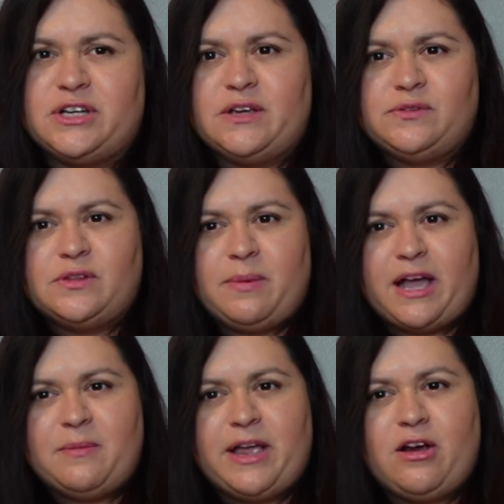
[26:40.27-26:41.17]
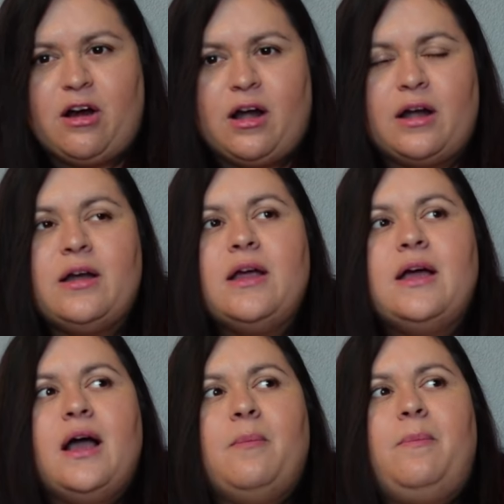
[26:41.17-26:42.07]
gifts in the back of my car,
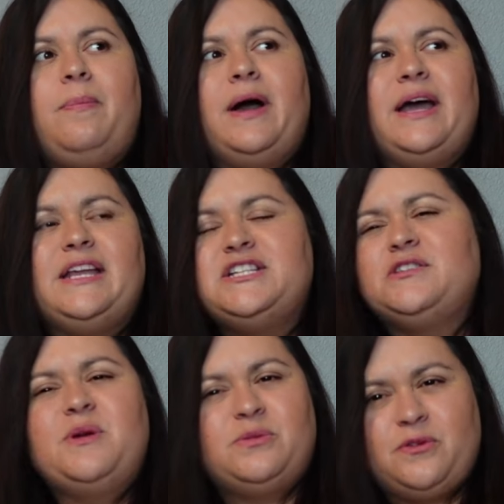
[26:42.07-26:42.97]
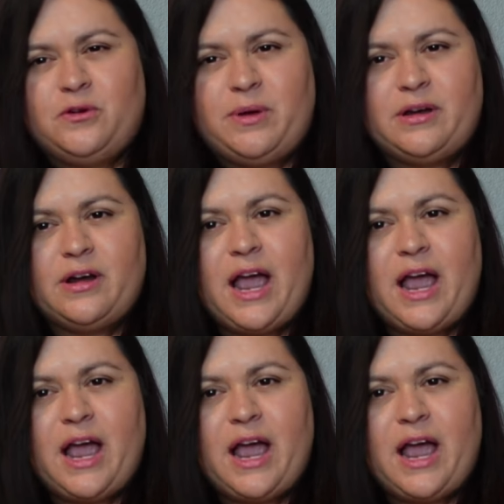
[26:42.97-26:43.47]
but it just makes me feel better.